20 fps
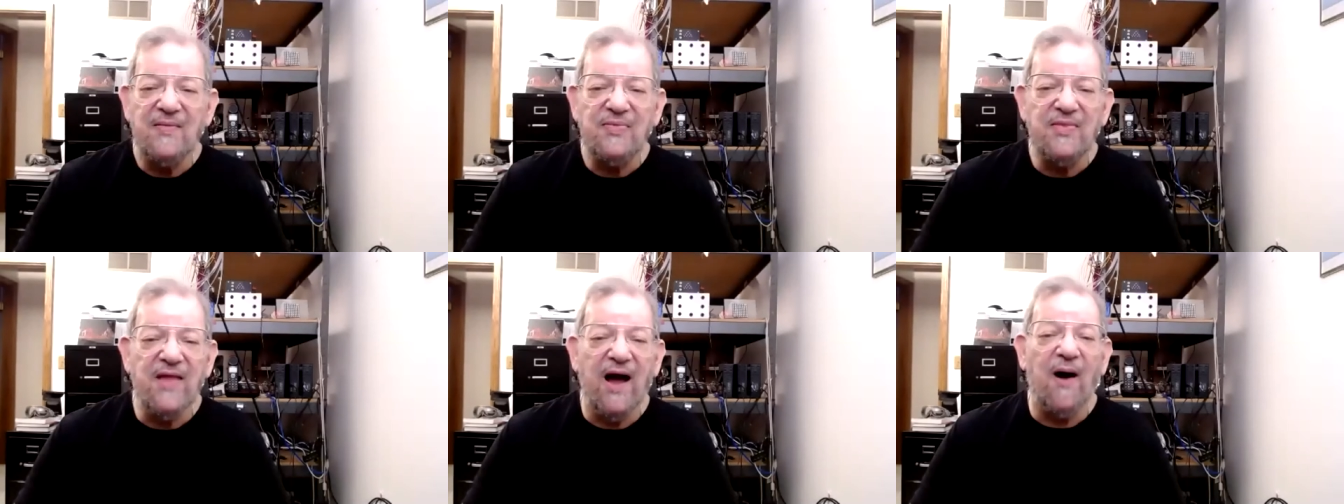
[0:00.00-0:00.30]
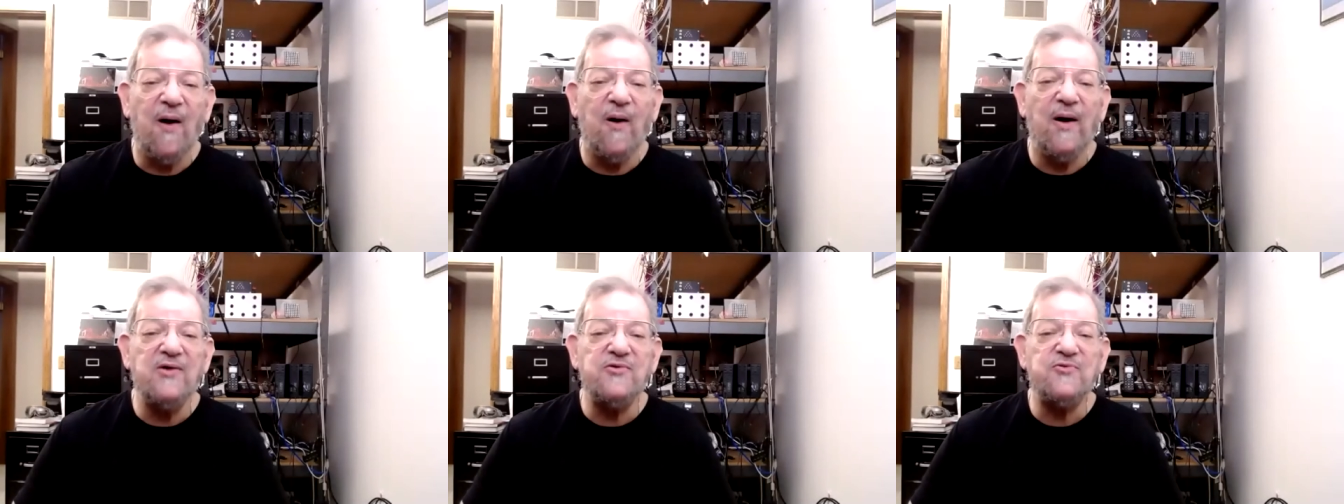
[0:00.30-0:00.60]

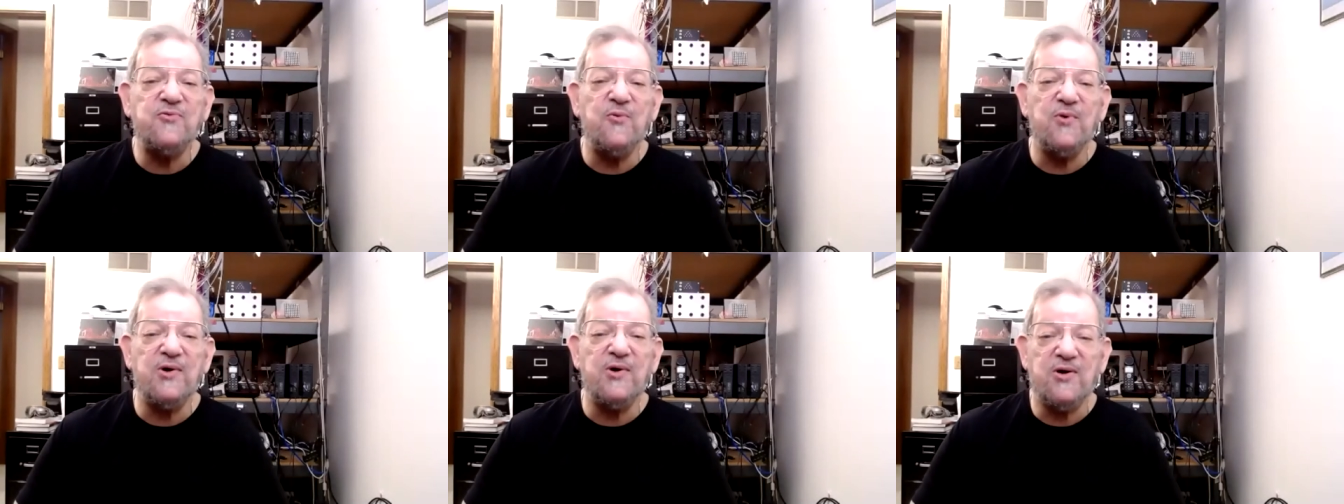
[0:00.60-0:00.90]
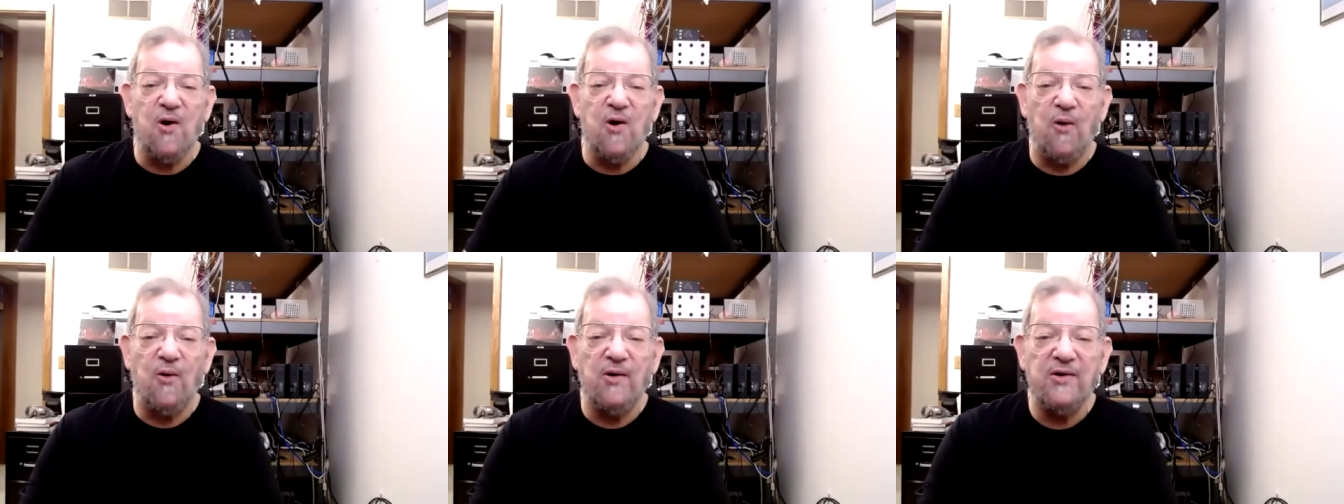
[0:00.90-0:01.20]
Now, as we're
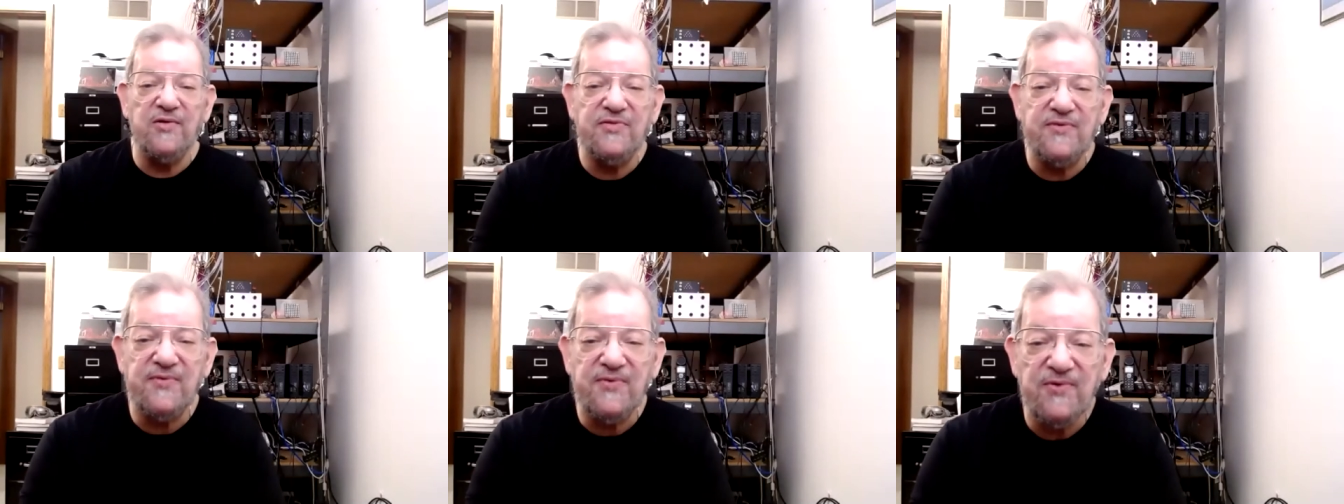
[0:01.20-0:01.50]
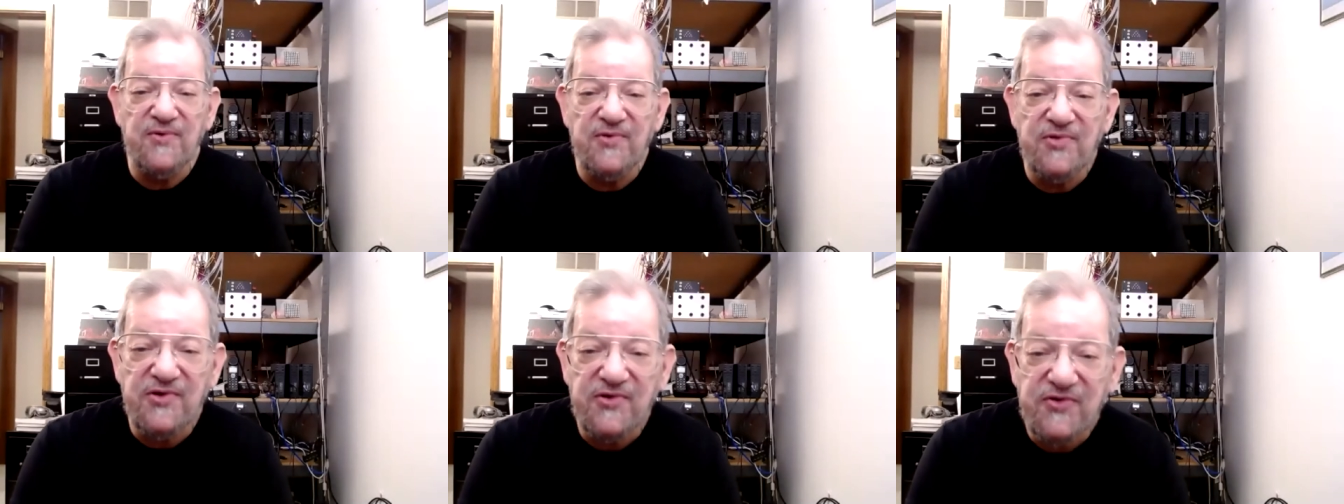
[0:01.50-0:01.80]
going
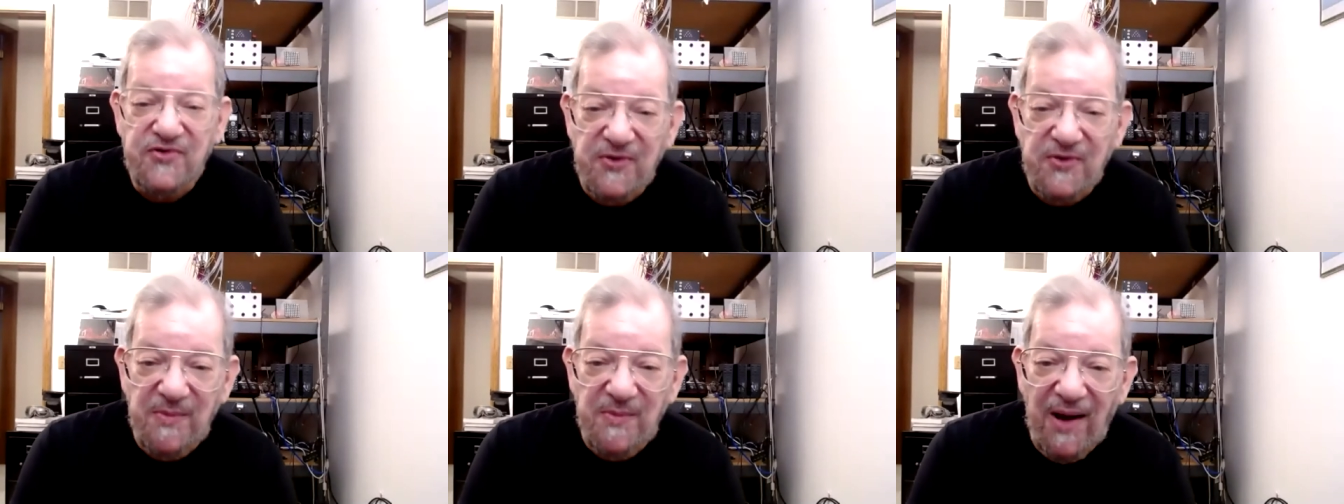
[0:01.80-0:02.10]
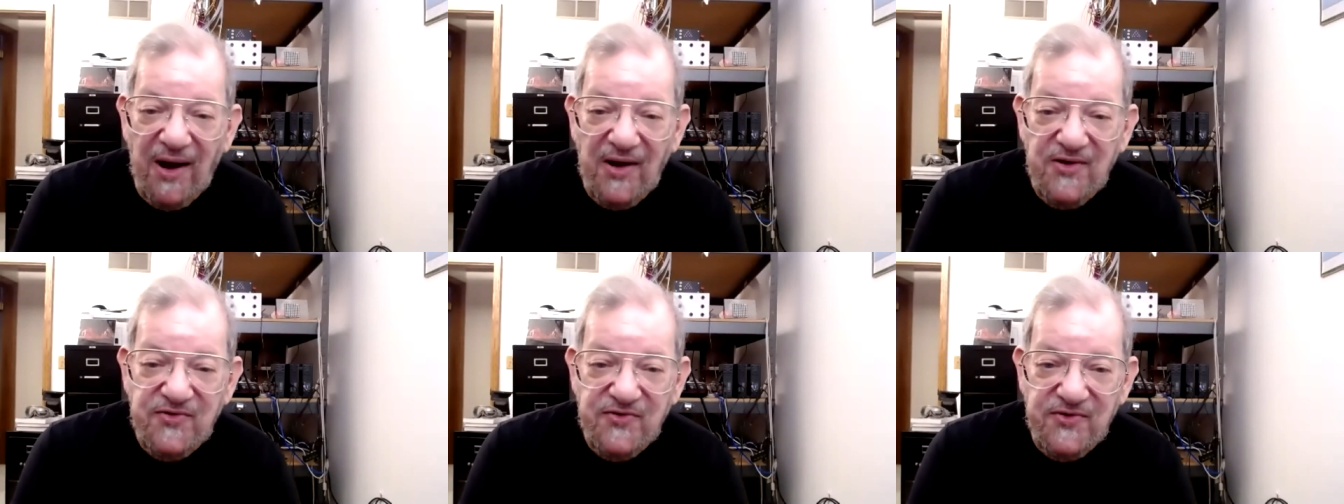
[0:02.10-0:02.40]
through the
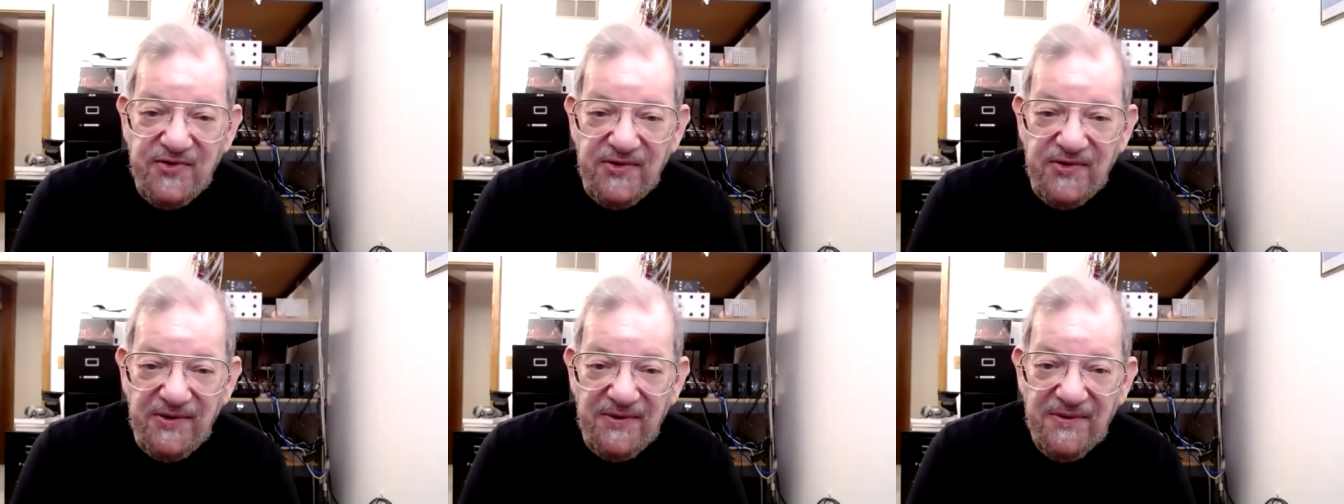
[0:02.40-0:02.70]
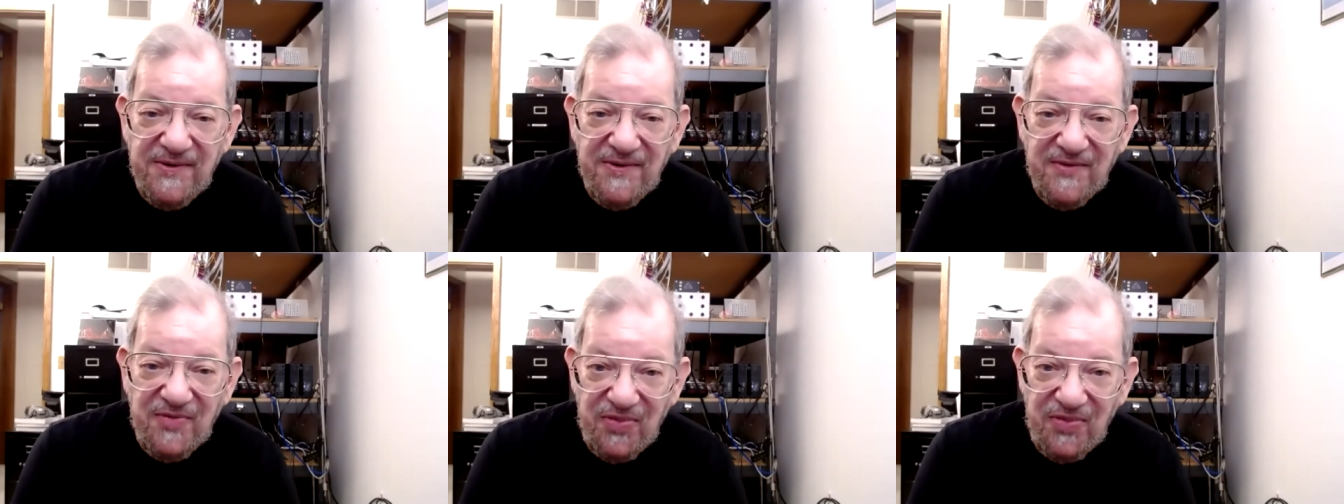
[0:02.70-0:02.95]
semester,